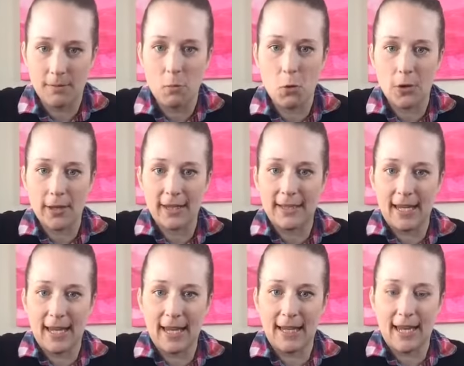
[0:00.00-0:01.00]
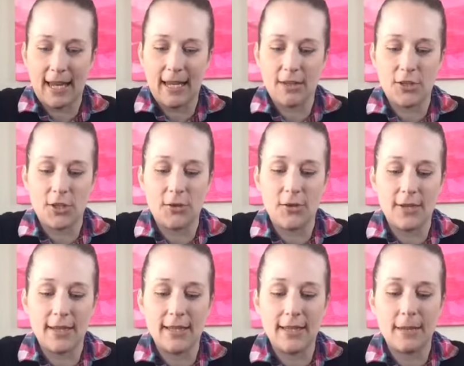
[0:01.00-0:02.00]
pour this in and show you
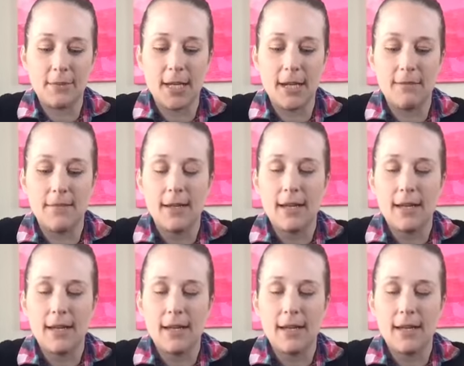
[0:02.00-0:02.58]
at the same time.